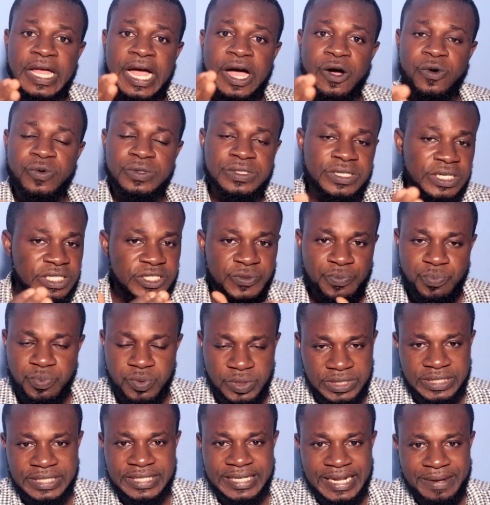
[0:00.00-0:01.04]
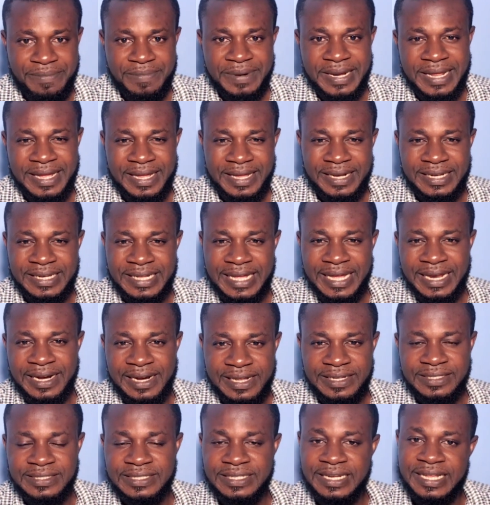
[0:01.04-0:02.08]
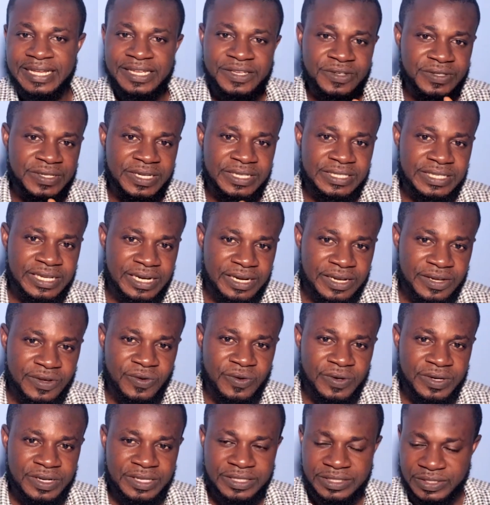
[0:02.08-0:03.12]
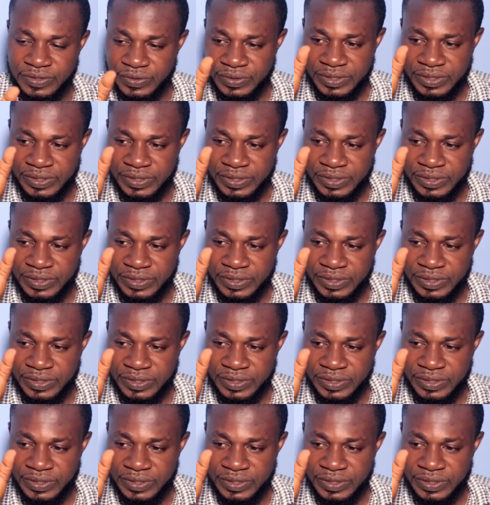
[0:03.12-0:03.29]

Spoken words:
I will just put them there, their links there. You just click on it.